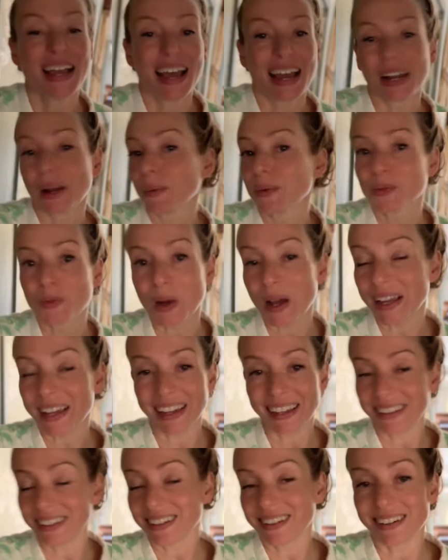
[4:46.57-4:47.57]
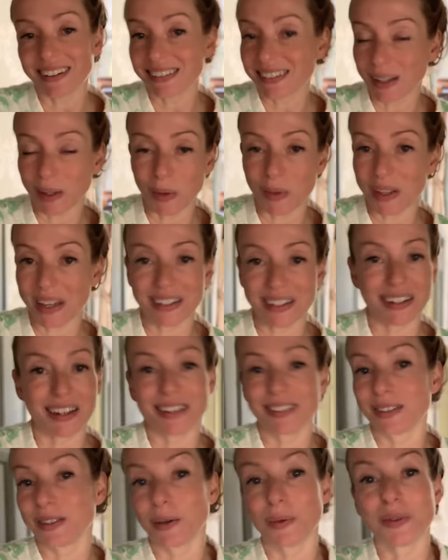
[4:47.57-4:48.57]
and I was working in the car salon that day,
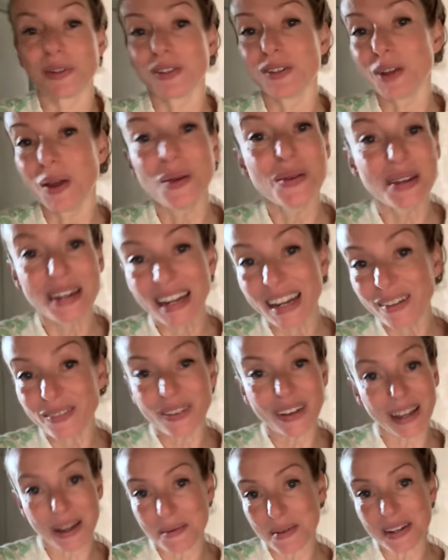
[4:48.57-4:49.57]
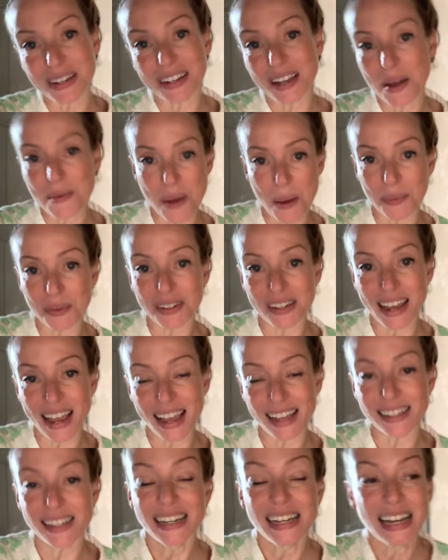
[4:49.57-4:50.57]
so there was no need for Remy to come
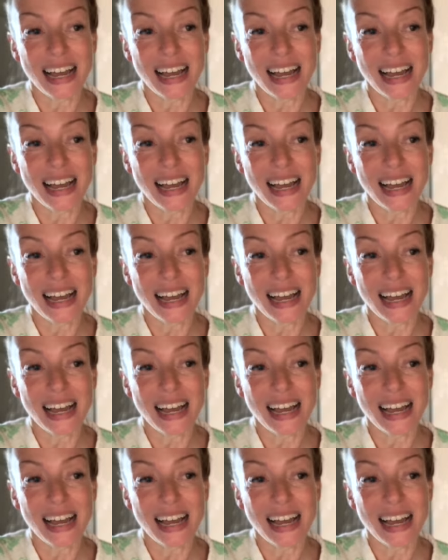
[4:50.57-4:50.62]
upstairs.